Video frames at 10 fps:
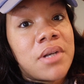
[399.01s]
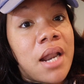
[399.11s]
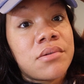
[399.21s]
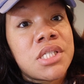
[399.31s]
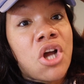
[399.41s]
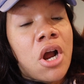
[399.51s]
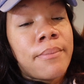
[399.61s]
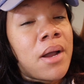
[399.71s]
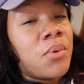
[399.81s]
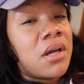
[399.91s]
when I don't
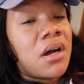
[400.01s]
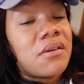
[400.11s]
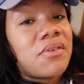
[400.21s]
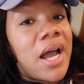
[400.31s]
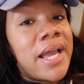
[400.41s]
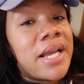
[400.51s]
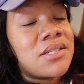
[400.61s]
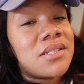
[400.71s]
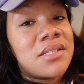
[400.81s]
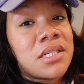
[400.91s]
start my week off right,
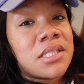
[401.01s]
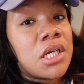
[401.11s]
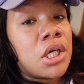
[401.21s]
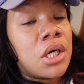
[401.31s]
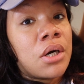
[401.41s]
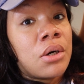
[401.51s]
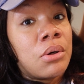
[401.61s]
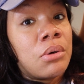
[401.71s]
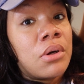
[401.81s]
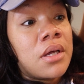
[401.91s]
it just doesn't
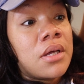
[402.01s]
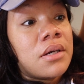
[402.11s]
go